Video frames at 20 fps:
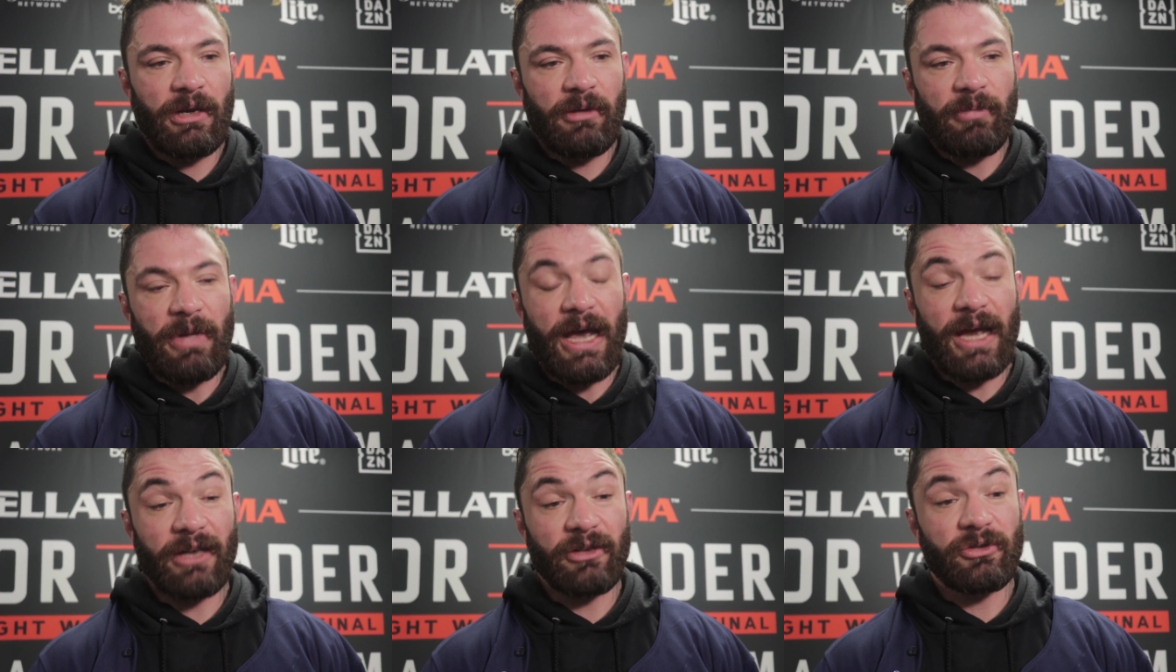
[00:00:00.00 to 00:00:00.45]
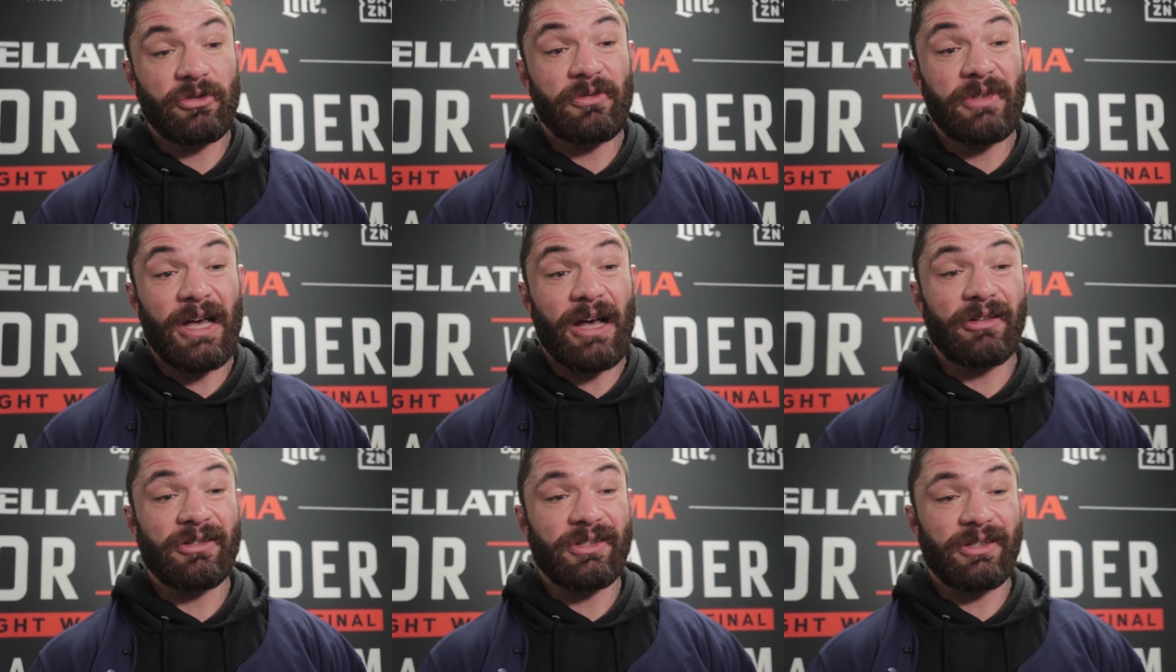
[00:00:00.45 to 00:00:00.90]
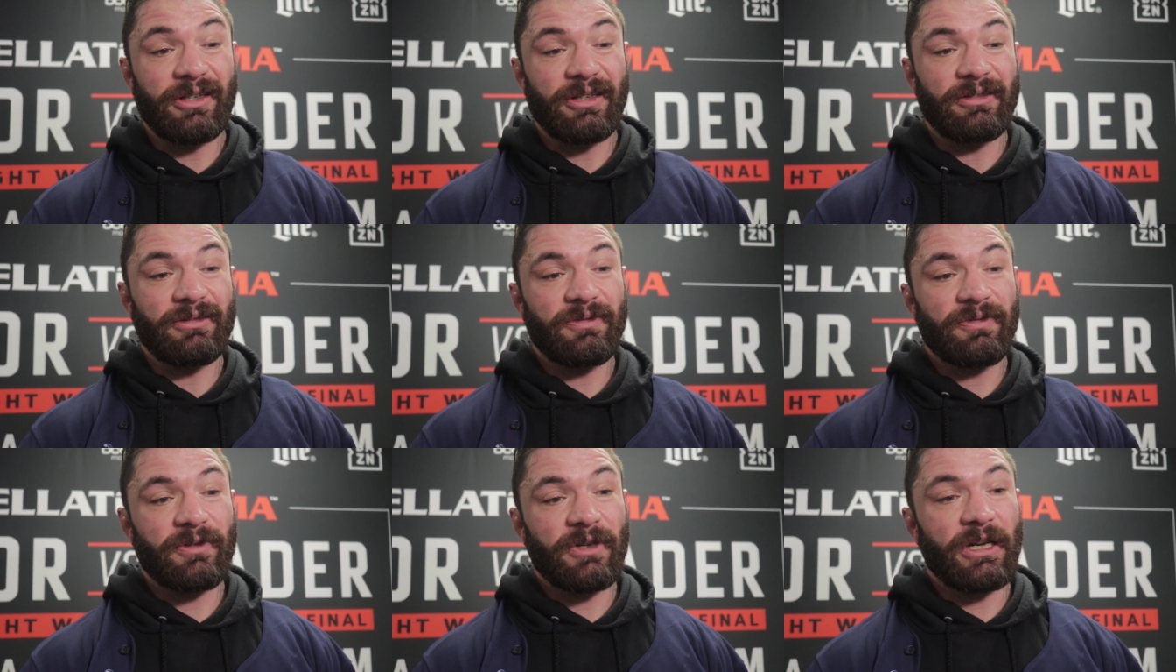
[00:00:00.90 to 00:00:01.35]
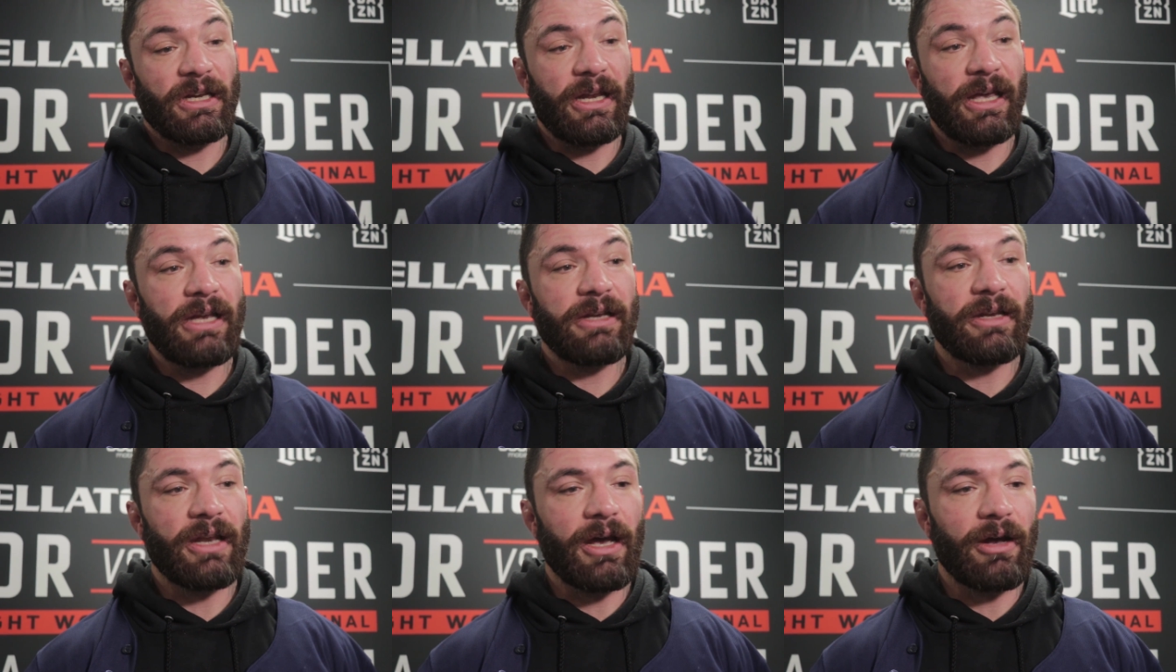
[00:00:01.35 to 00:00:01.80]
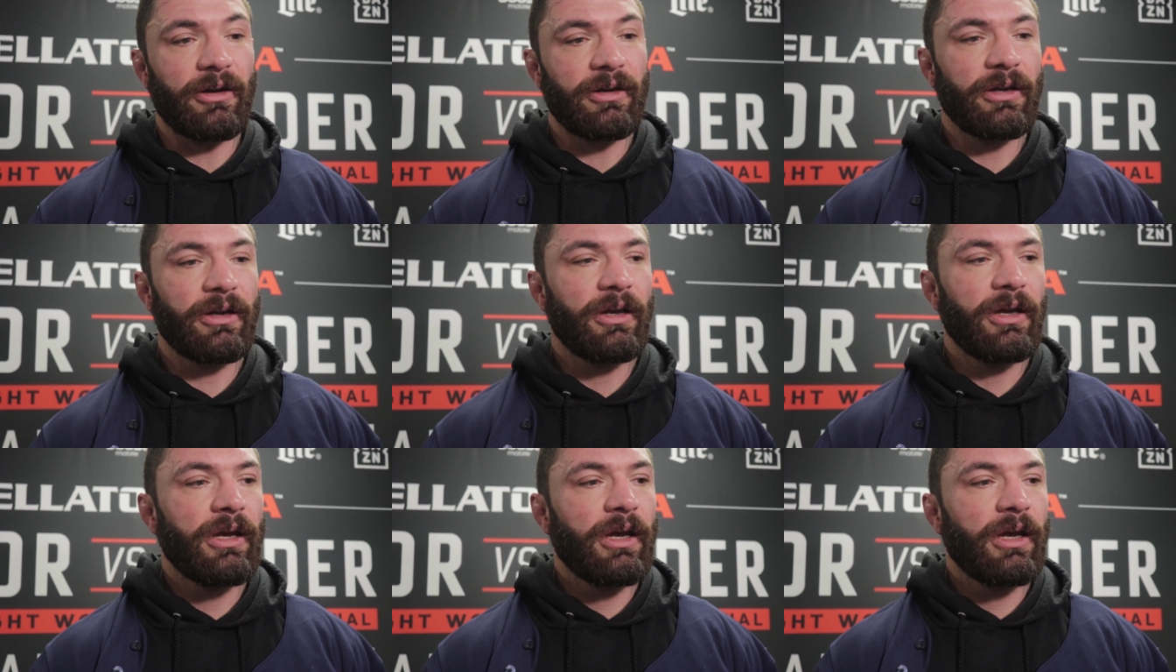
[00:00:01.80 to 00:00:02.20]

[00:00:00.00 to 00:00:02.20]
back in 2008 now,